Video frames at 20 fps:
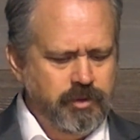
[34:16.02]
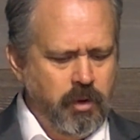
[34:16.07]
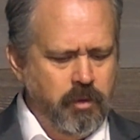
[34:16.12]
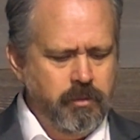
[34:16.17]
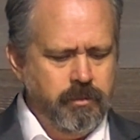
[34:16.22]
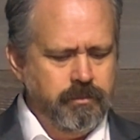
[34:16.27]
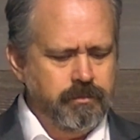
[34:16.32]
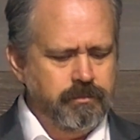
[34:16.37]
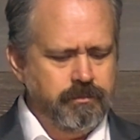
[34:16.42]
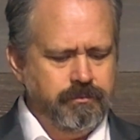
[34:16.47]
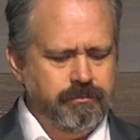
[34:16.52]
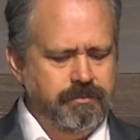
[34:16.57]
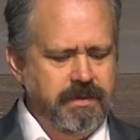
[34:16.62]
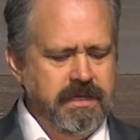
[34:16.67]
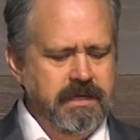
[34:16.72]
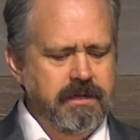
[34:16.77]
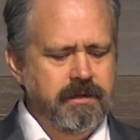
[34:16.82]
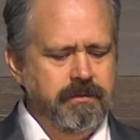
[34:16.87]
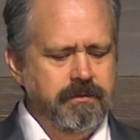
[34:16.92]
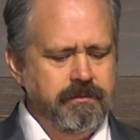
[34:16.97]
don't
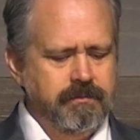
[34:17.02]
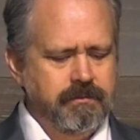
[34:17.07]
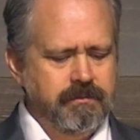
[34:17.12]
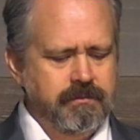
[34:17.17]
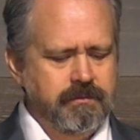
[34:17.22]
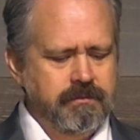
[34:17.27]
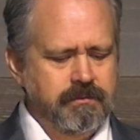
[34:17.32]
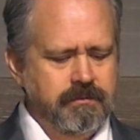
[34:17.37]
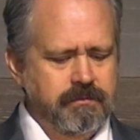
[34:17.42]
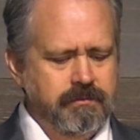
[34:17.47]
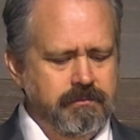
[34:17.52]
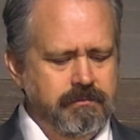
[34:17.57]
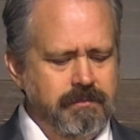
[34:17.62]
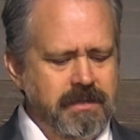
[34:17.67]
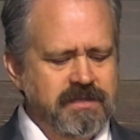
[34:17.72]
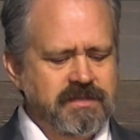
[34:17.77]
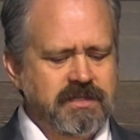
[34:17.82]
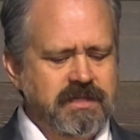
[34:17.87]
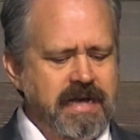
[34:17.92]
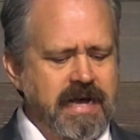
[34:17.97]
be
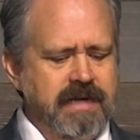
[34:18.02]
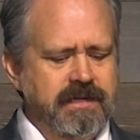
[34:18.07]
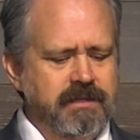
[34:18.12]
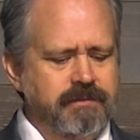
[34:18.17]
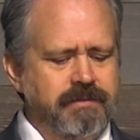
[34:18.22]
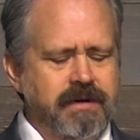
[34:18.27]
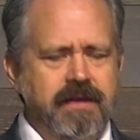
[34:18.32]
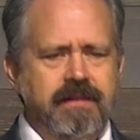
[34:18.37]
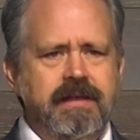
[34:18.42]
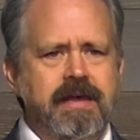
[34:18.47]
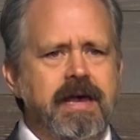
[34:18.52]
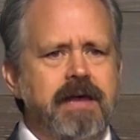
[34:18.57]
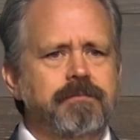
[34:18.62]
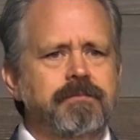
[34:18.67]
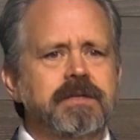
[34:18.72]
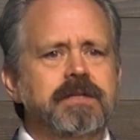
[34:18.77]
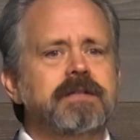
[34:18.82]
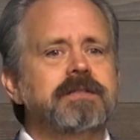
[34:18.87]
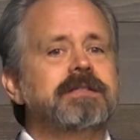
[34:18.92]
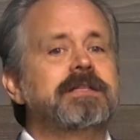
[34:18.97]
misguided by
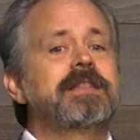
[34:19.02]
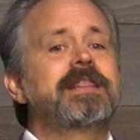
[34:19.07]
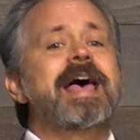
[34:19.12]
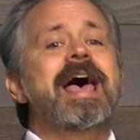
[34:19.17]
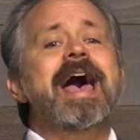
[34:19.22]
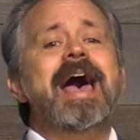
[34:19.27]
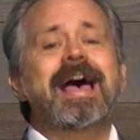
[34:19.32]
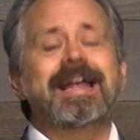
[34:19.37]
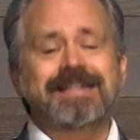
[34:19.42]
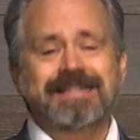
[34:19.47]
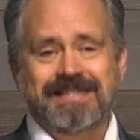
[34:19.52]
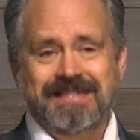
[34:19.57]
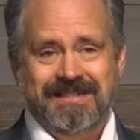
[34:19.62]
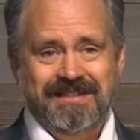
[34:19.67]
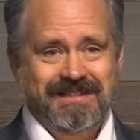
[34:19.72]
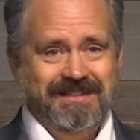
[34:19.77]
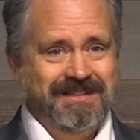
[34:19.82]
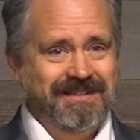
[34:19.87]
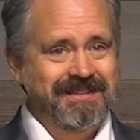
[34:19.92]
that because that